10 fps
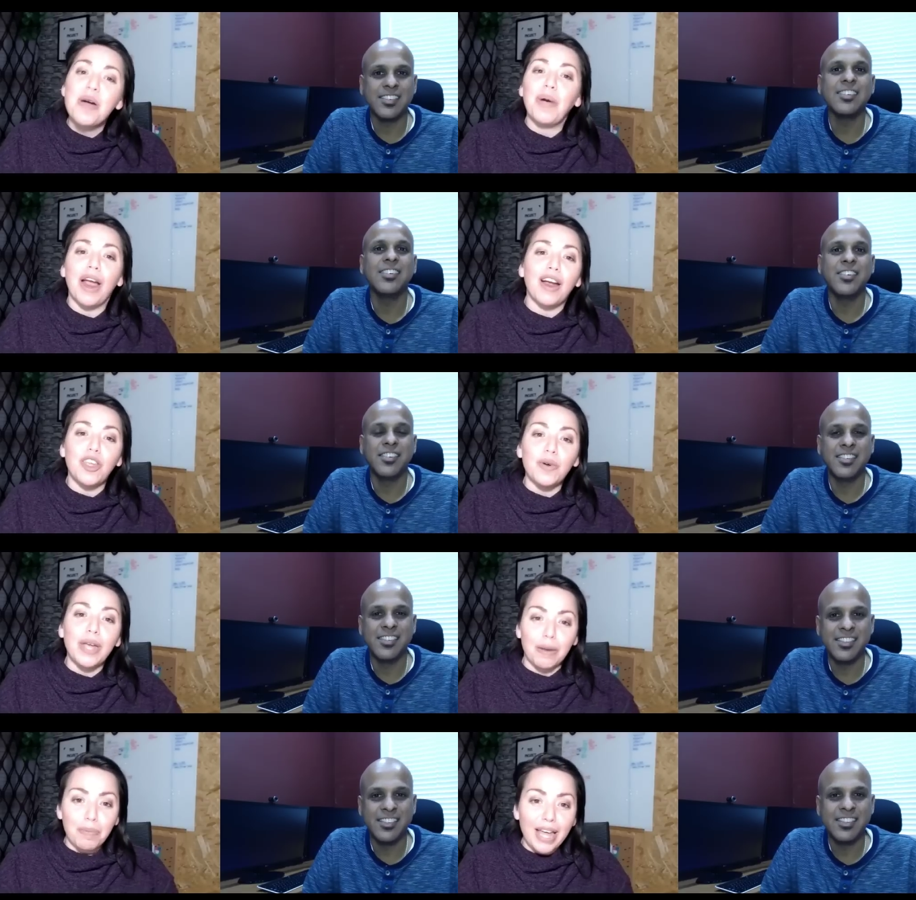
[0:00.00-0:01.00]
Speaker 1: where you
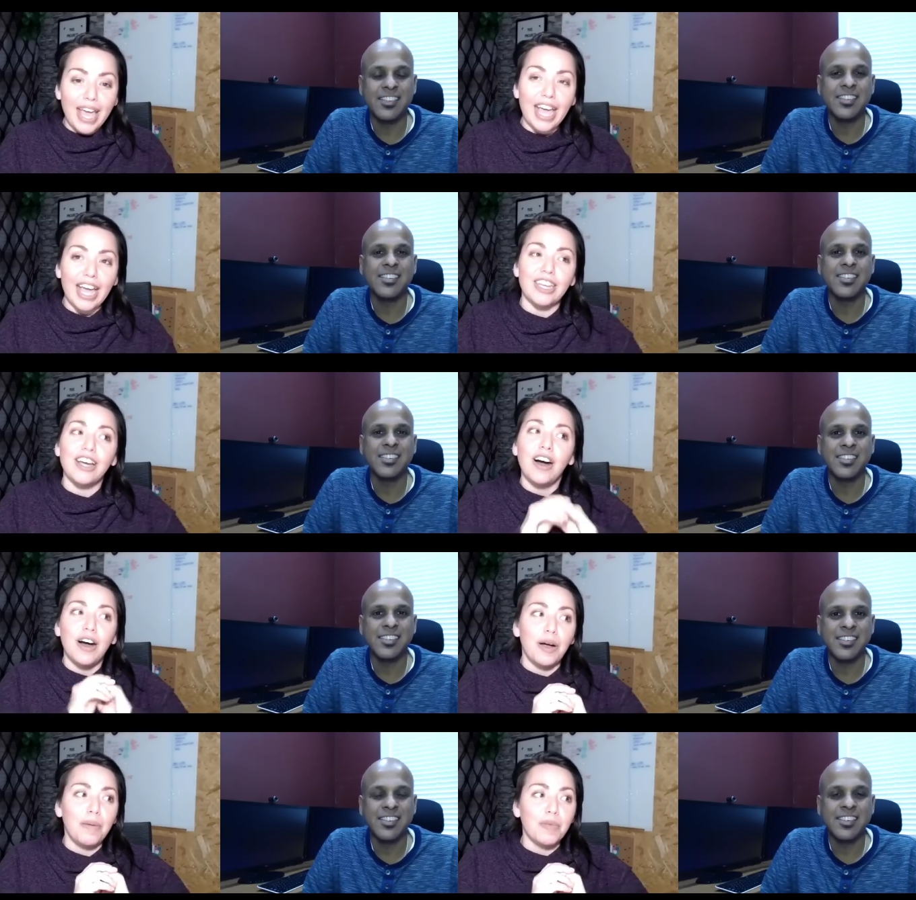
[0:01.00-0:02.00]
can plan
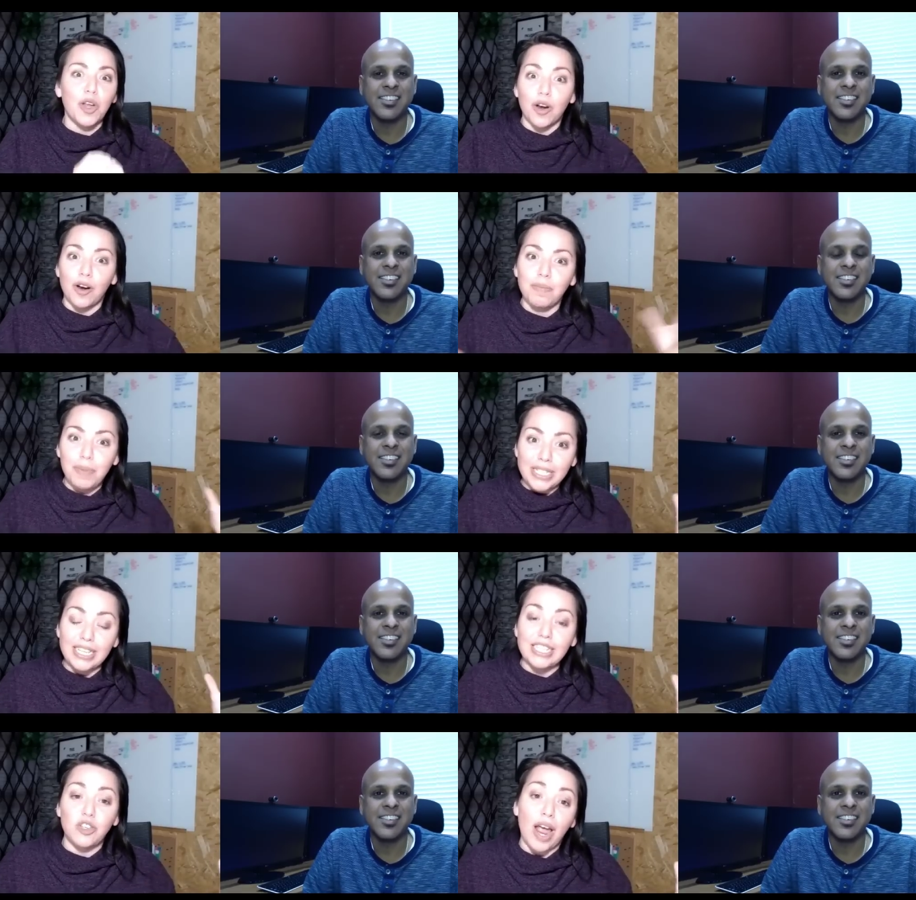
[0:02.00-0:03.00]
um, your
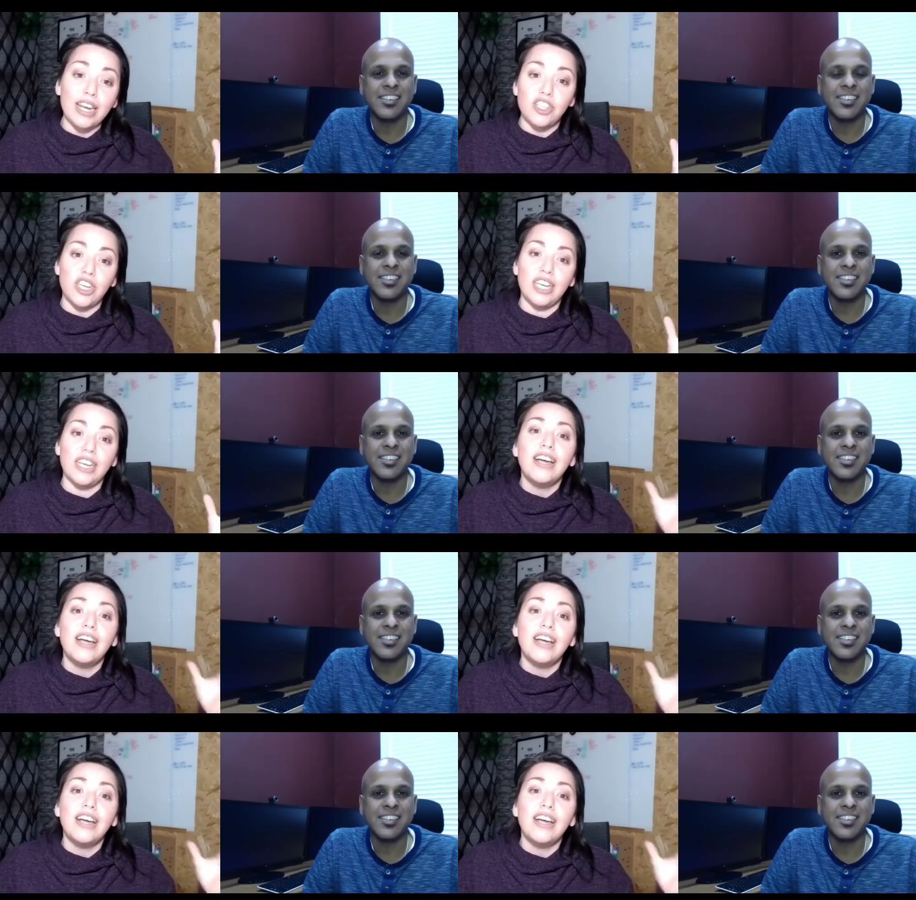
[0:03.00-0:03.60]
business strategy